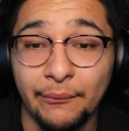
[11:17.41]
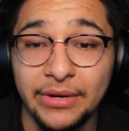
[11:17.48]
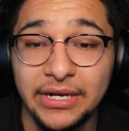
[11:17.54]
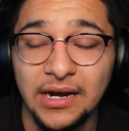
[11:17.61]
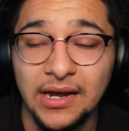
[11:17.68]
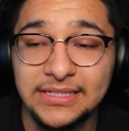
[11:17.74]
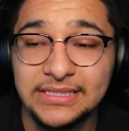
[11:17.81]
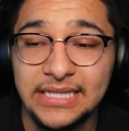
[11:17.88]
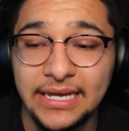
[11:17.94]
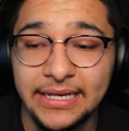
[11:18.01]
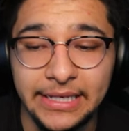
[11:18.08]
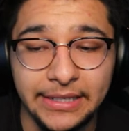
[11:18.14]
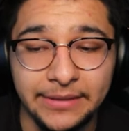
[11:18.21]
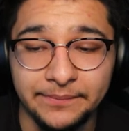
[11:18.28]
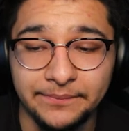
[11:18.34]
We lost that
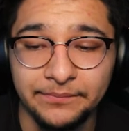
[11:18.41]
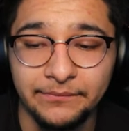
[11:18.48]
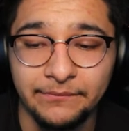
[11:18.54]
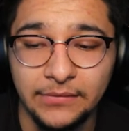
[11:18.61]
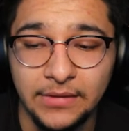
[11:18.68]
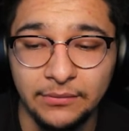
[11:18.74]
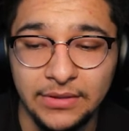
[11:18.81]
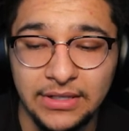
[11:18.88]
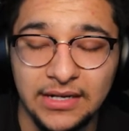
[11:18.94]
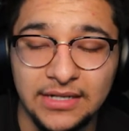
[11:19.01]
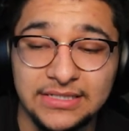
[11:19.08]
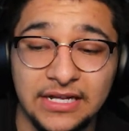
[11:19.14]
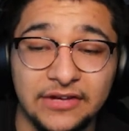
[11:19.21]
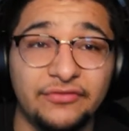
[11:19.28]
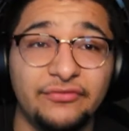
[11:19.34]
game. We
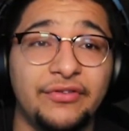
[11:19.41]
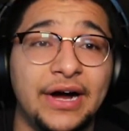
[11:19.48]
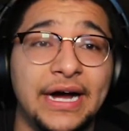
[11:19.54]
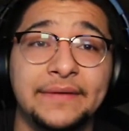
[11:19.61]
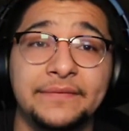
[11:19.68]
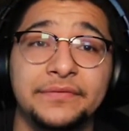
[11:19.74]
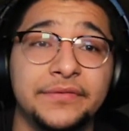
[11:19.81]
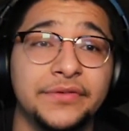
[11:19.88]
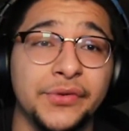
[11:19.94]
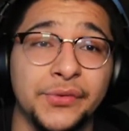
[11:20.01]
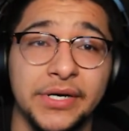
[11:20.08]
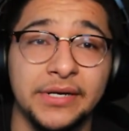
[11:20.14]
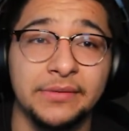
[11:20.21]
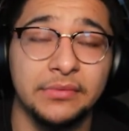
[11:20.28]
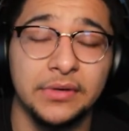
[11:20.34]
lost like
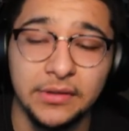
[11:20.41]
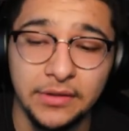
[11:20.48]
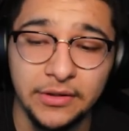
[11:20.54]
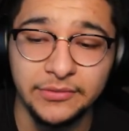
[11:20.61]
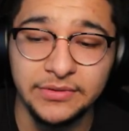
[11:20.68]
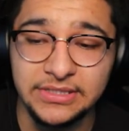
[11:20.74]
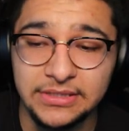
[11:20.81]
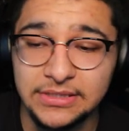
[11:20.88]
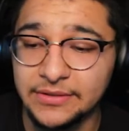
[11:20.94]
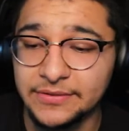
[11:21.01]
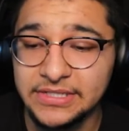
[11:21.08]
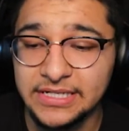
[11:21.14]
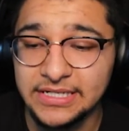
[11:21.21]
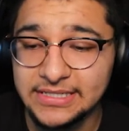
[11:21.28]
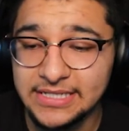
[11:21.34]
5-3, bro. It was
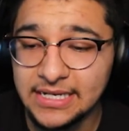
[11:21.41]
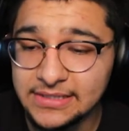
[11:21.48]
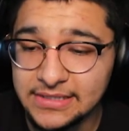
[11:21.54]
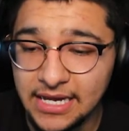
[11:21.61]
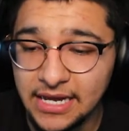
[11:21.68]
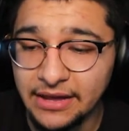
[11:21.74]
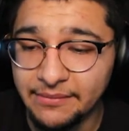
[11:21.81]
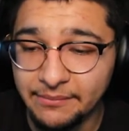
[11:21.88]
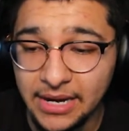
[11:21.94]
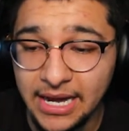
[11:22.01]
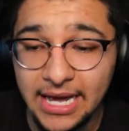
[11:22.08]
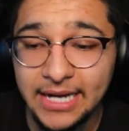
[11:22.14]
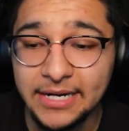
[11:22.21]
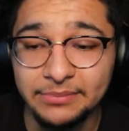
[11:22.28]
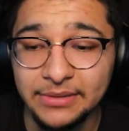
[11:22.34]
an intense game, but
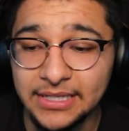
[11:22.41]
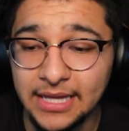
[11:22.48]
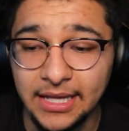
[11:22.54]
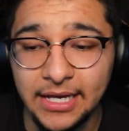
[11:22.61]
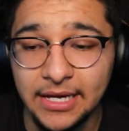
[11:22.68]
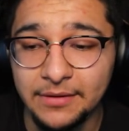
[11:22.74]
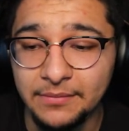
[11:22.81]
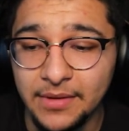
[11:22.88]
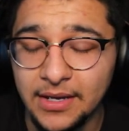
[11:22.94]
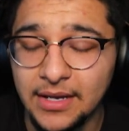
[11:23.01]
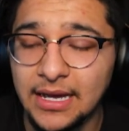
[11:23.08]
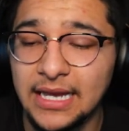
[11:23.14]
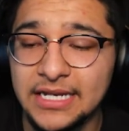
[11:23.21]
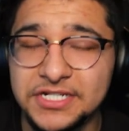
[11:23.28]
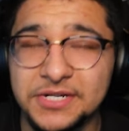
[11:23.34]
I didn't play that game.
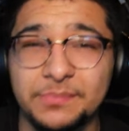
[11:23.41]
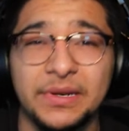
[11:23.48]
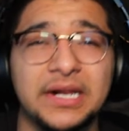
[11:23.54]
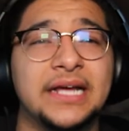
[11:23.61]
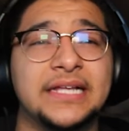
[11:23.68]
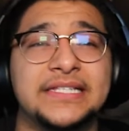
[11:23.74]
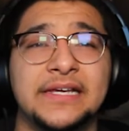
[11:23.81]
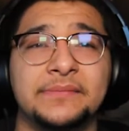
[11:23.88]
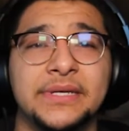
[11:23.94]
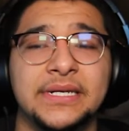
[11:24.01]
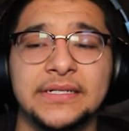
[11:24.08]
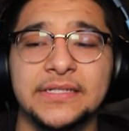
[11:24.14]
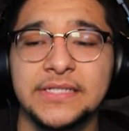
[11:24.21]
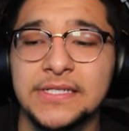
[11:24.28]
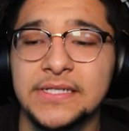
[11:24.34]
I legit played like 10
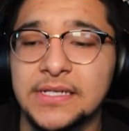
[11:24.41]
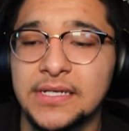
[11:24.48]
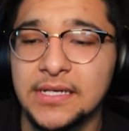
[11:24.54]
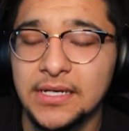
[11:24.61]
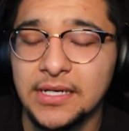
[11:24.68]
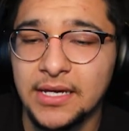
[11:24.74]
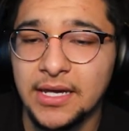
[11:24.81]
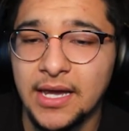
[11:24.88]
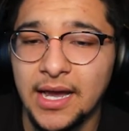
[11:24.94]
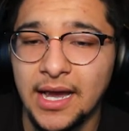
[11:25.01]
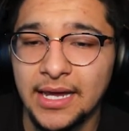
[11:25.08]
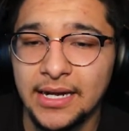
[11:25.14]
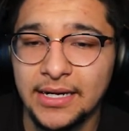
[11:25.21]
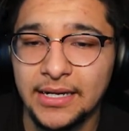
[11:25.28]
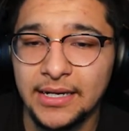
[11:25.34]
minutes.
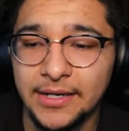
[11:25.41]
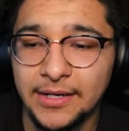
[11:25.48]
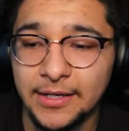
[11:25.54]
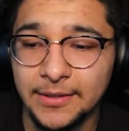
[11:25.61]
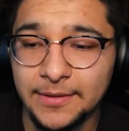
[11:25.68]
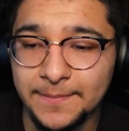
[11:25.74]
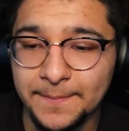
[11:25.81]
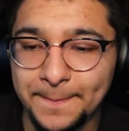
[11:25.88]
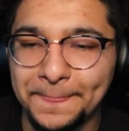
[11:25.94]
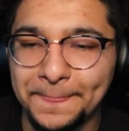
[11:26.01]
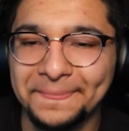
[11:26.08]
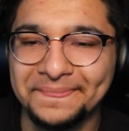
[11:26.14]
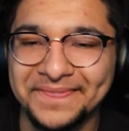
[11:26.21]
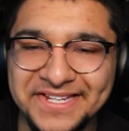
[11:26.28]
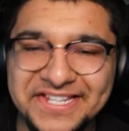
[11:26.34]
And then
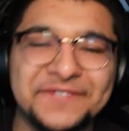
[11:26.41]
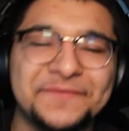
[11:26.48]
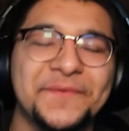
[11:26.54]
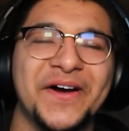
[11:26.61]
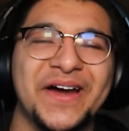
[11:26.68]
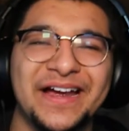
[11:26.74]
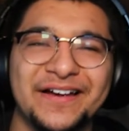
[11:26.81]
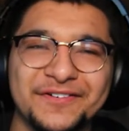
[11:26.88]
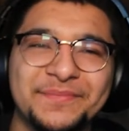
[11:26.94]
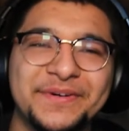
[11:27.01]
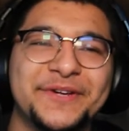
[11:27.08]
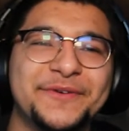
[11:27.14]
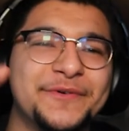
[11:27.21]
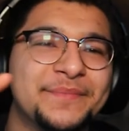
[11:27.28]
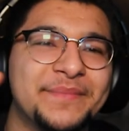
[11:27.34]
this is where
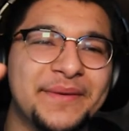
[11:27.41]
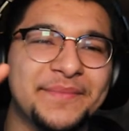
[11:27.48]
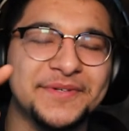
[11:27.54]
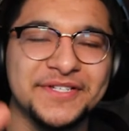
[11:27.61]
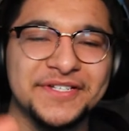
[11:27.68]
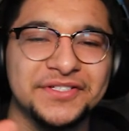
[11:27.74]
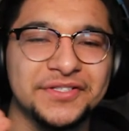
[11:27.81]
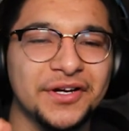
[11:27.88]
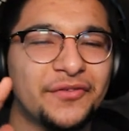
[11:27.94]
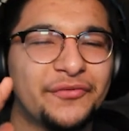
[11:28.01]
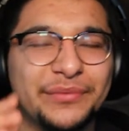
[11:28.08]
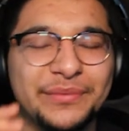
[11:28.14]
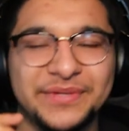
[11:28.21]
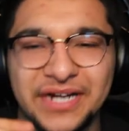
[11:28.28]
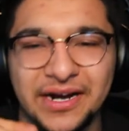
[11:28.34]
everybody remembers this story
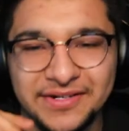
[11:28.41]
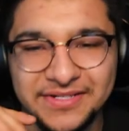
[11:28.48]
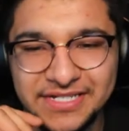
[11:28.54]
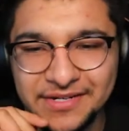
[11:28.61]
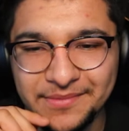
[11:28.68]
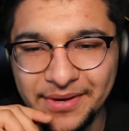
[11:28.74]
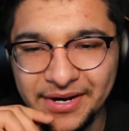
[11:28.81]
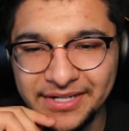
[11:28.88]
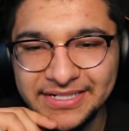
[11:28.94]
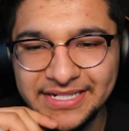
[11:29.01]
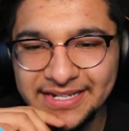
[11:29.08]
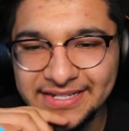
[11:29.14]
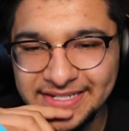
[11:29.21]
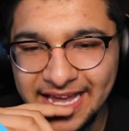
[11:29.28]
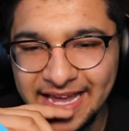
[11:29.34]
from the soccer team. On
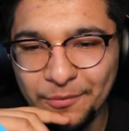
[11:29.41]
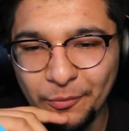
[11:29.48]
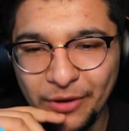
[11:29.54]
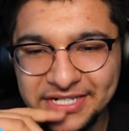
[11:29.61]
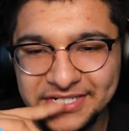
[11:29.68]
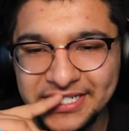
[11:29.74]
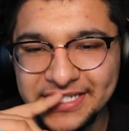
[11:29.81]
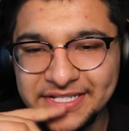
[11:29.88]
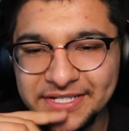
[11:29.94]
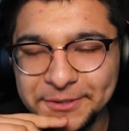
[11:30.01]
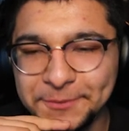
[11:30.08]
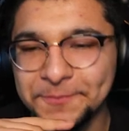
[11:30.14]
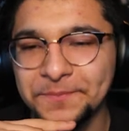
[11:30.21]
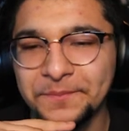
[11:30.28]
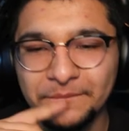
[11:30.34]
this game,
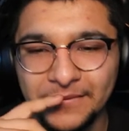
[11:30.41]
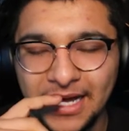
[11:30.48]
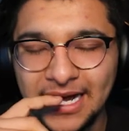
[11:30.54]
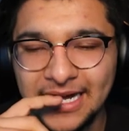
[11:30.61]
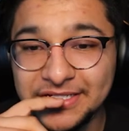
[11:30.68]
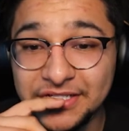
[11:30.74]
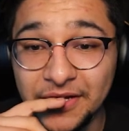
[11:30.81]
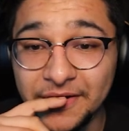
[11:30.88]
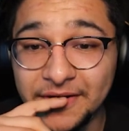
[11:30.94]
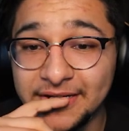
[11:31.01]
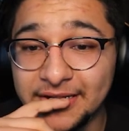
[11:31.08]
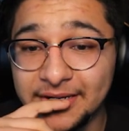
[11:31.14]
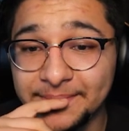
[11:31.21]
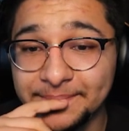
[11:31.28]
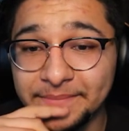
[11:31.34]
Westchester, I
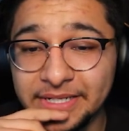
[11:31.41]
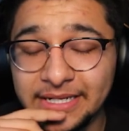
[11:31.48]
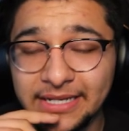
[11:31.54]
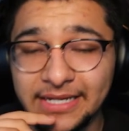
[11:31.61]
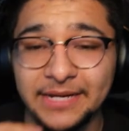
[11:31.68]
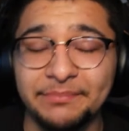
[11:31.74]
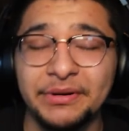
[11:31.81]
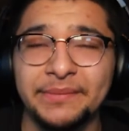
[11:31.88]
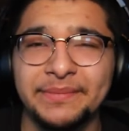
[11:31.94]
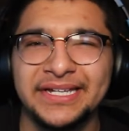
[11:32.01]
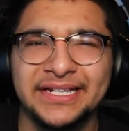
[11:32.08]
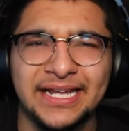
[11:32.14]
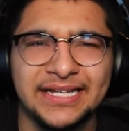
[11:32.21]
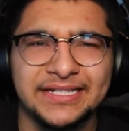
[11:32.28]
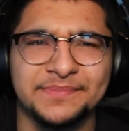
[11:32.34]
started, but he put me
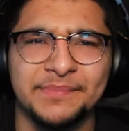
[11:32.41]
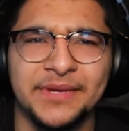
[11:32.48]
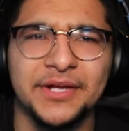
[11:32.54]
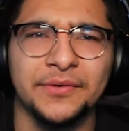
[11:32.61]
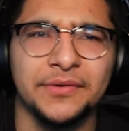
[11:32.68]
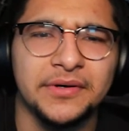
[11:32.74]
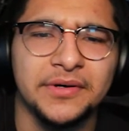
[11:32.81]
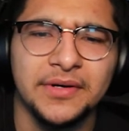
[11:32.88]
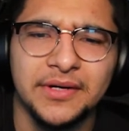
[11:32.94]
in as middle.